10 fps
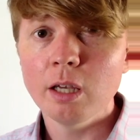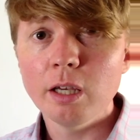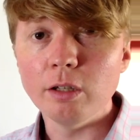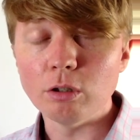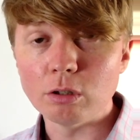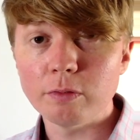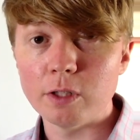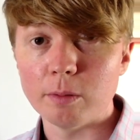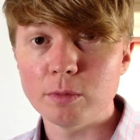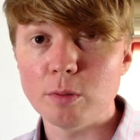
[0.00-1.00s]
in order for
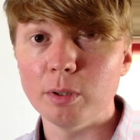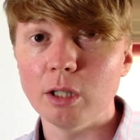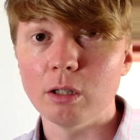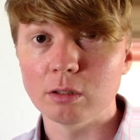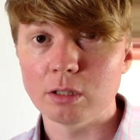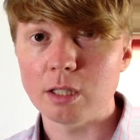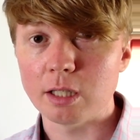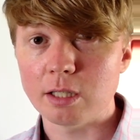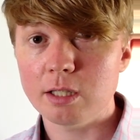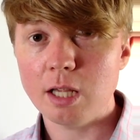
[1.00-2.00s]
them to belong to this
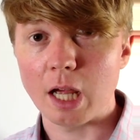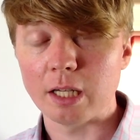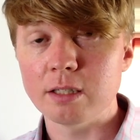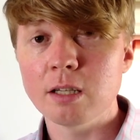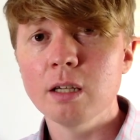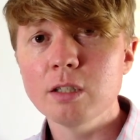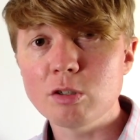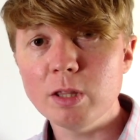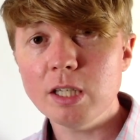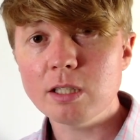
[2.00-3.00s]
set. So in
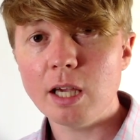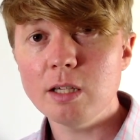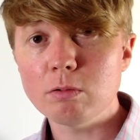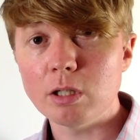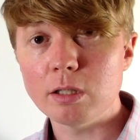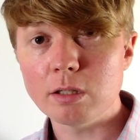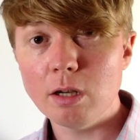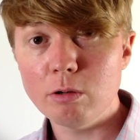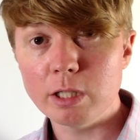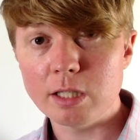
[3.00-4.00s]
this case where there's no
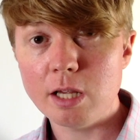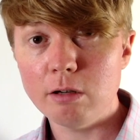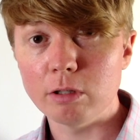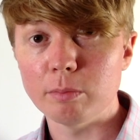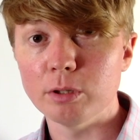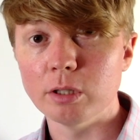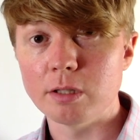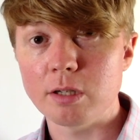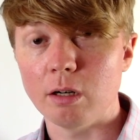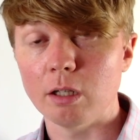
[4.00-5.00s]
interior points
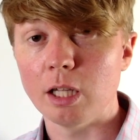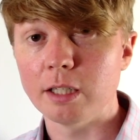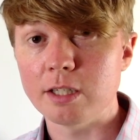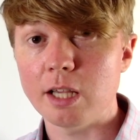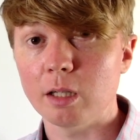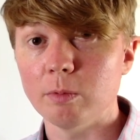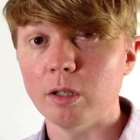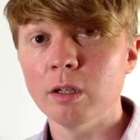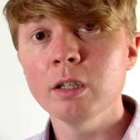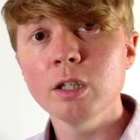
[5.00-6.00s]
on our line segment,
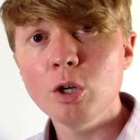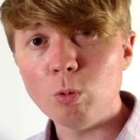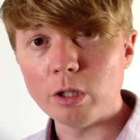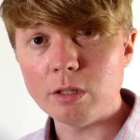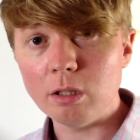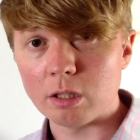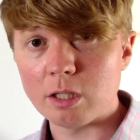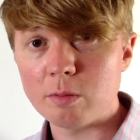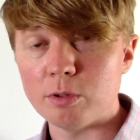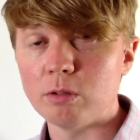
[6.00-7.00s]
we're done at this
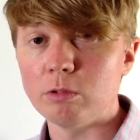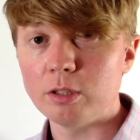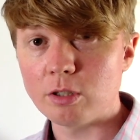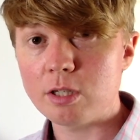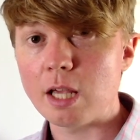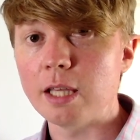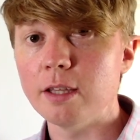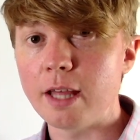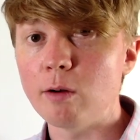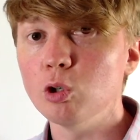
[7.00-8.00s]
point. We can just say that
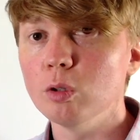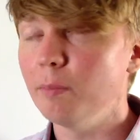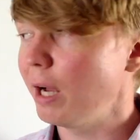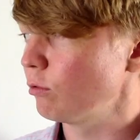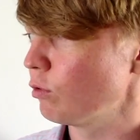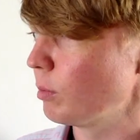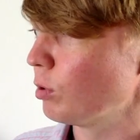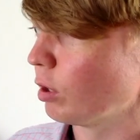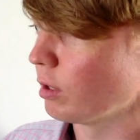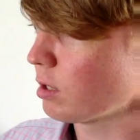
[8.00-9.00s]
they're all boundary
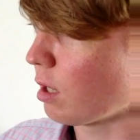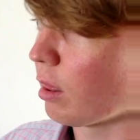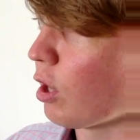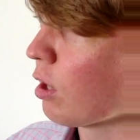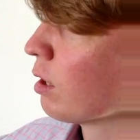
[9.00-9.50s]
points and the